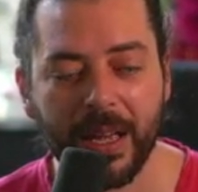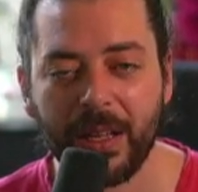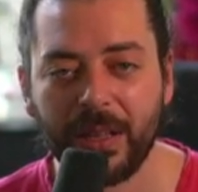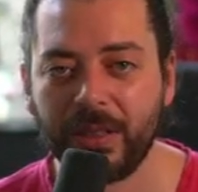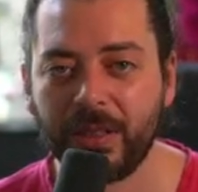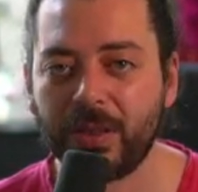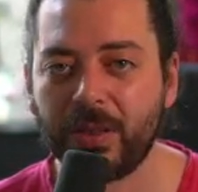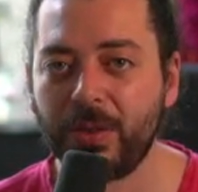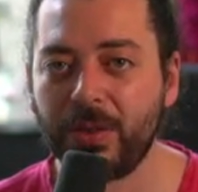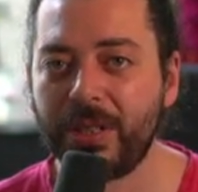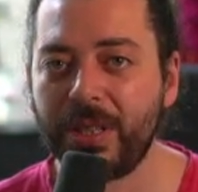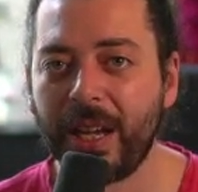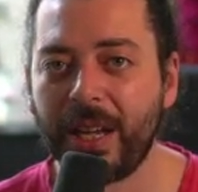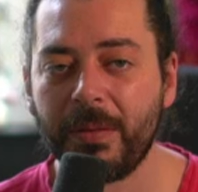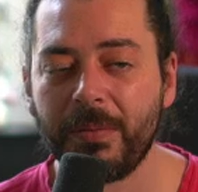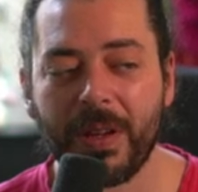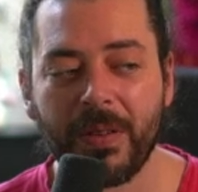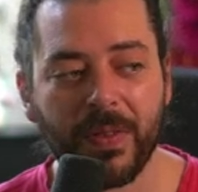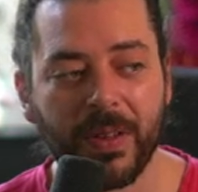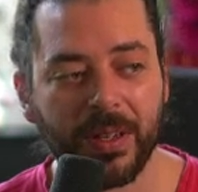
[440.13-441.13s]
Just go and check
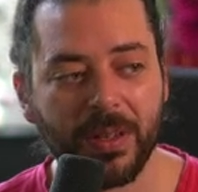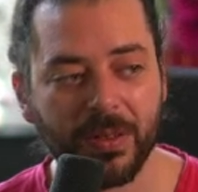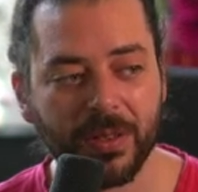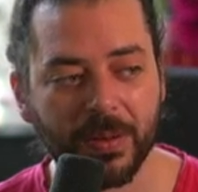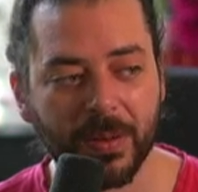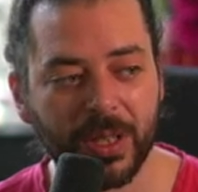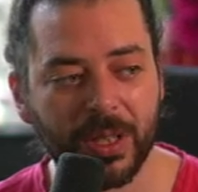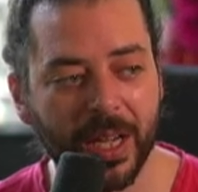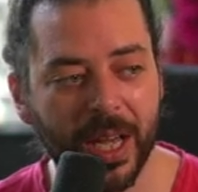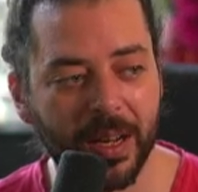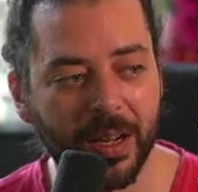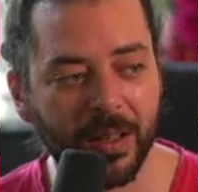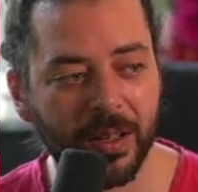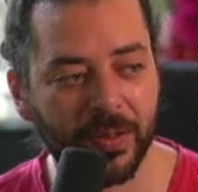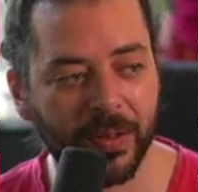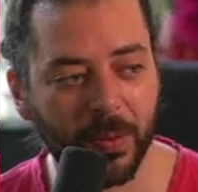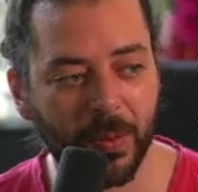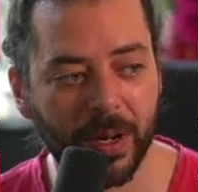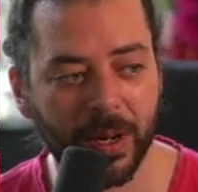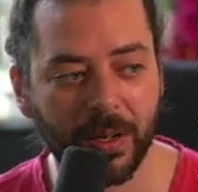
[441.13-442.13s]
out my videos on my channel
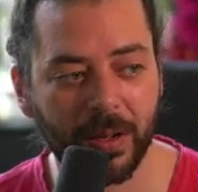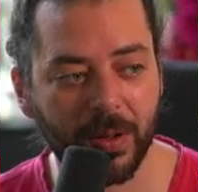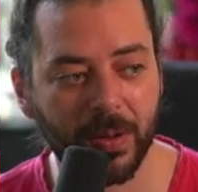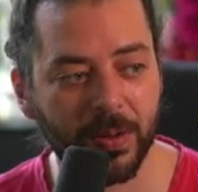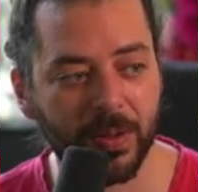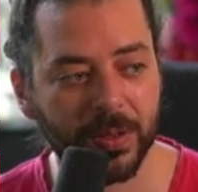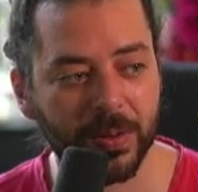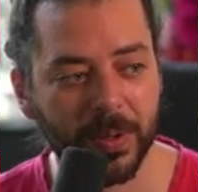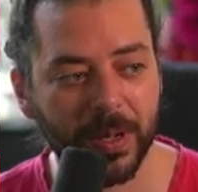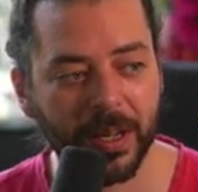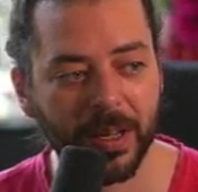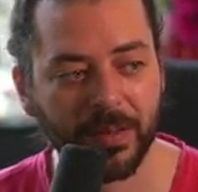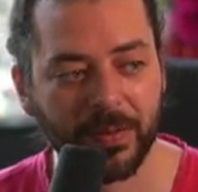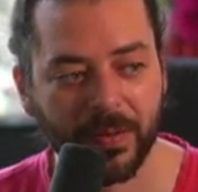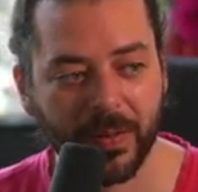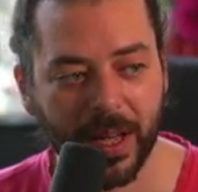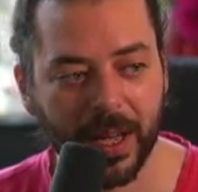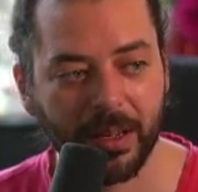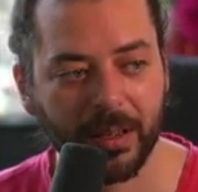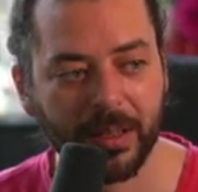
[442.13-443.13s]
if you want to know as well, in
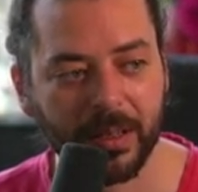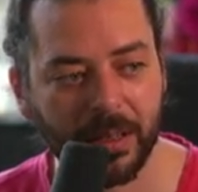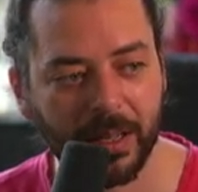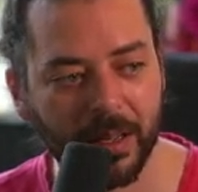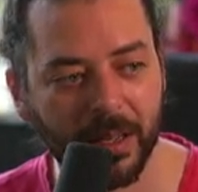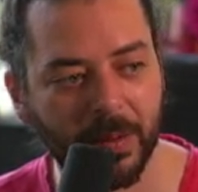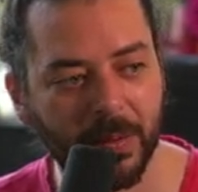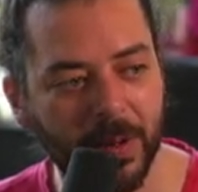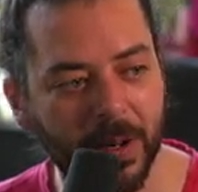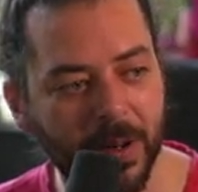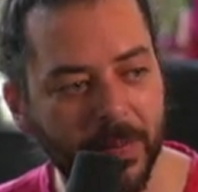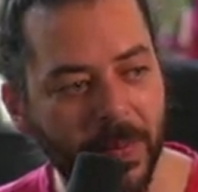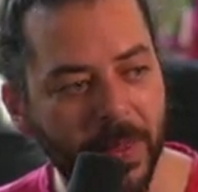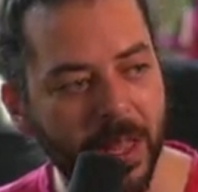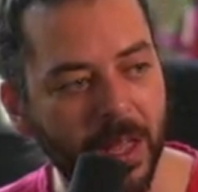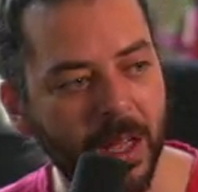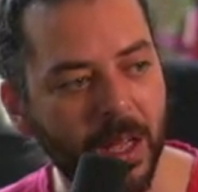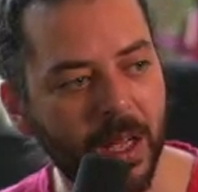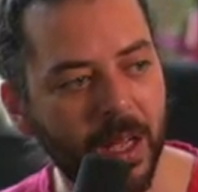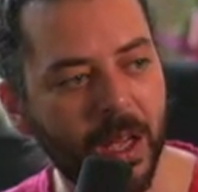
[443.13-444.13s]
fact, tell you what.
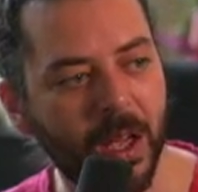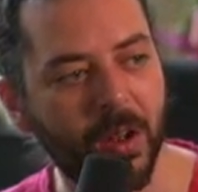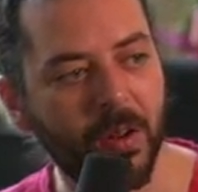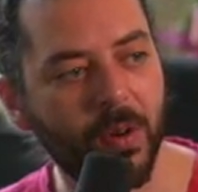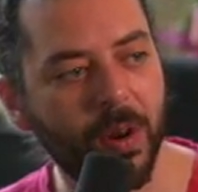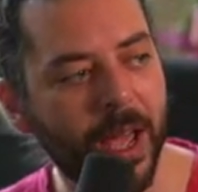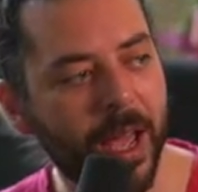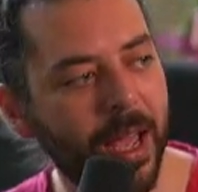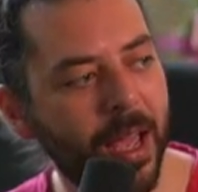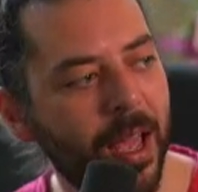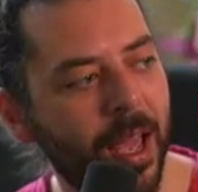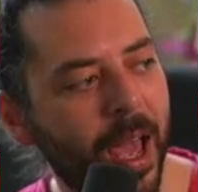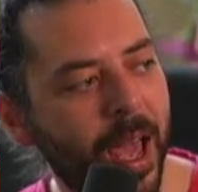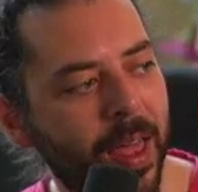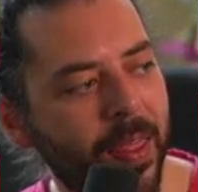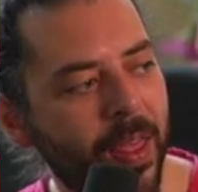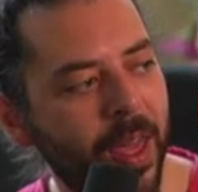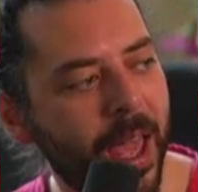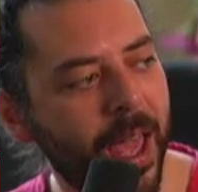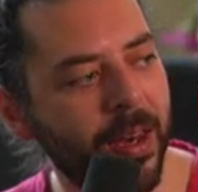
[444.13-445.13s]
Right,
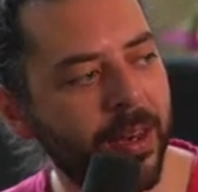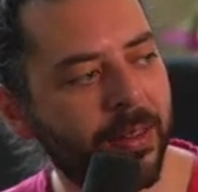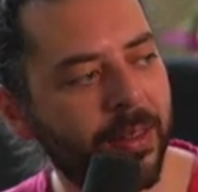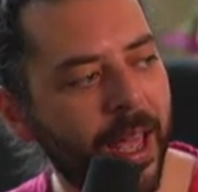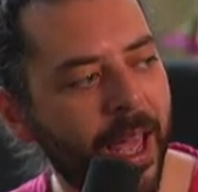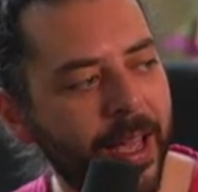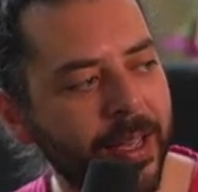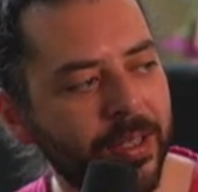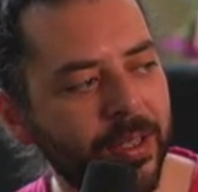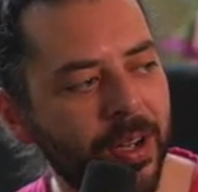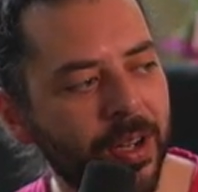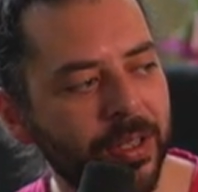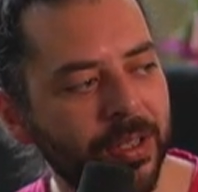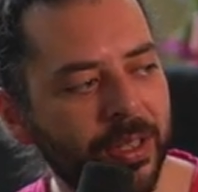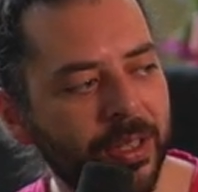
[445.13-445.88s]
and then Tezos.